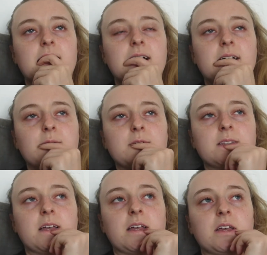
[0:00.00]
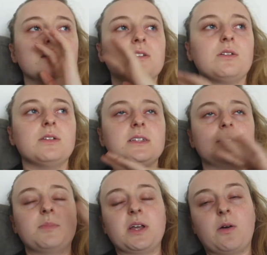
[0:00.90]
I was like slowly
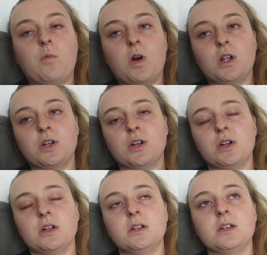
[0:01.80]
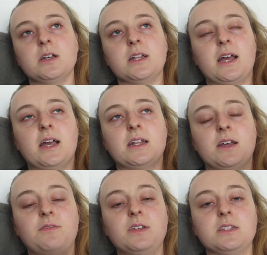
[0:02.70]
sipping on water, and I had an
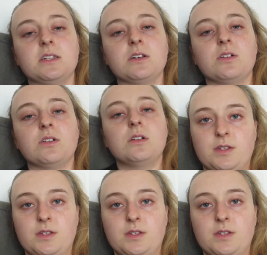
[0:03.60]
IV still.